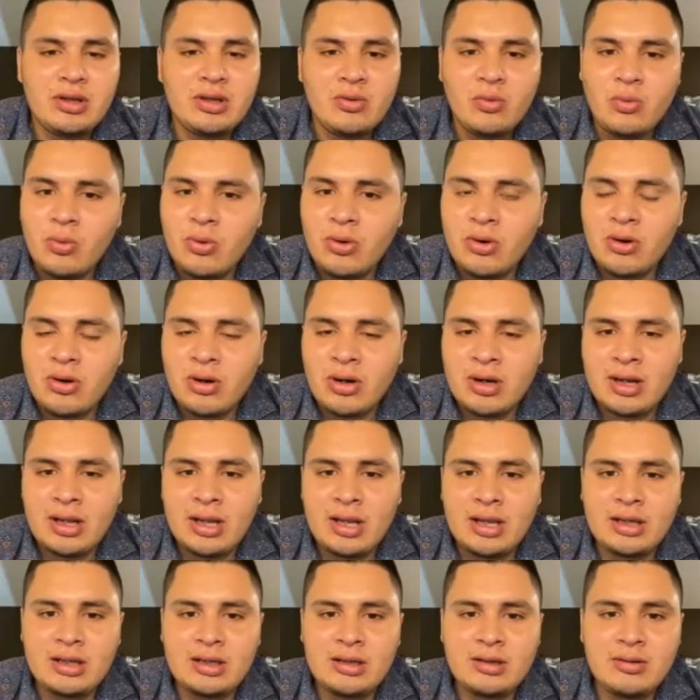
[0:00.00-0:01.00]
War
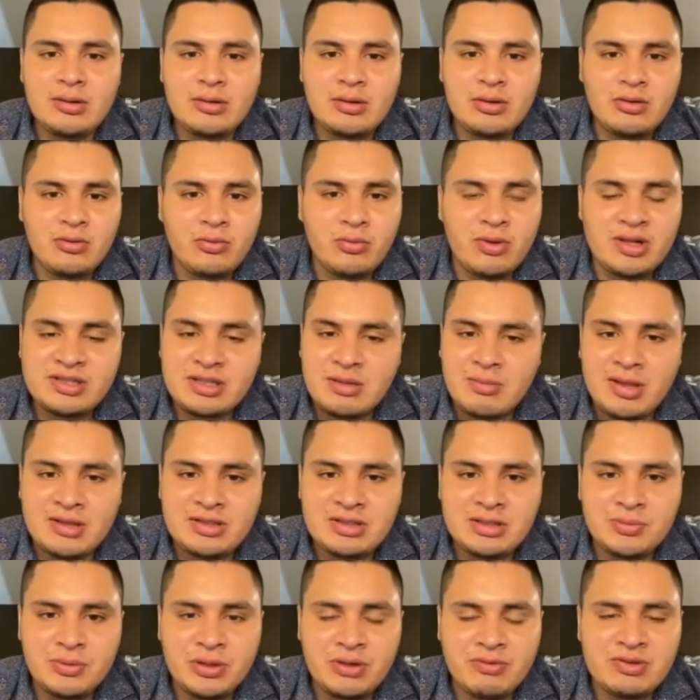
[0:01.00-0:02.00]
and the ones I
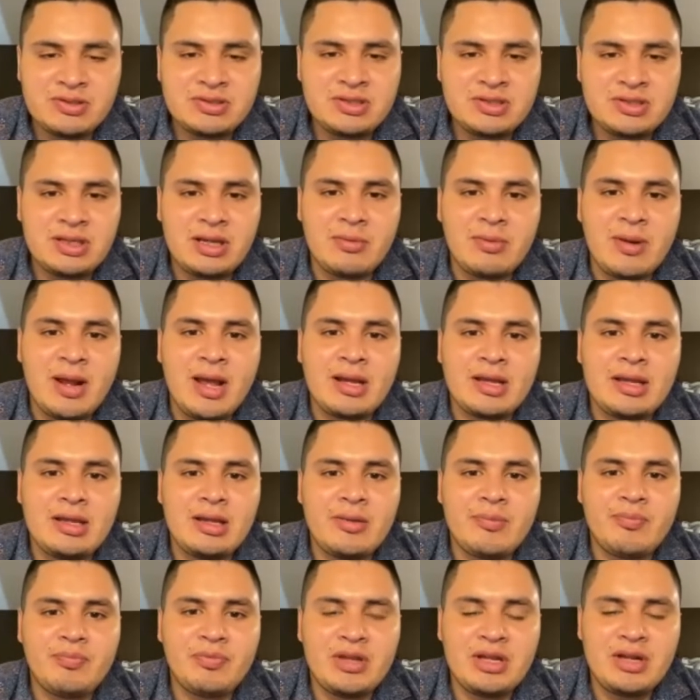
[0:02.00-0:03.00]
mentioned previously, Iraq
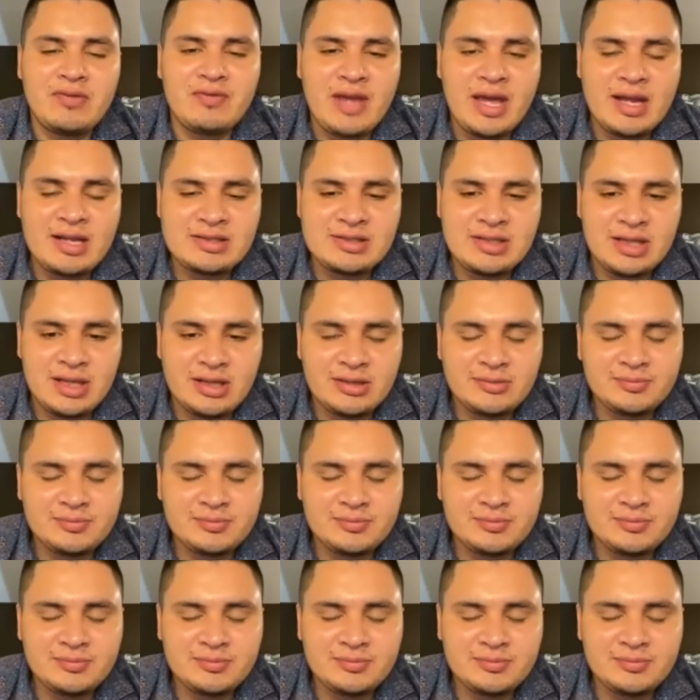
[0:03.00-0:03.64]
and Afghanistan.